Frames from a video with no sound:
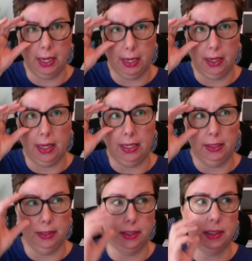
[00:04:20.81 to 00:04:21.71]
it
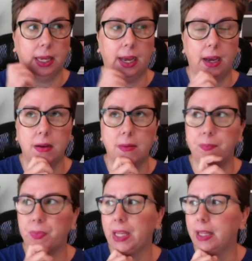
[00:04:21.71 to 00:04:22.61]
is,
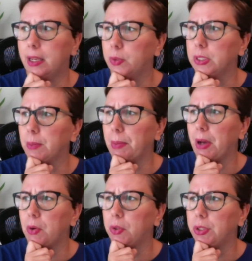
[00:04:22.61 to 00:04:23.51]
I think it was
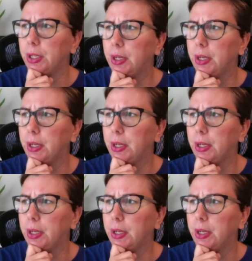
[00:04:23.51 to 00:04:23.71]
about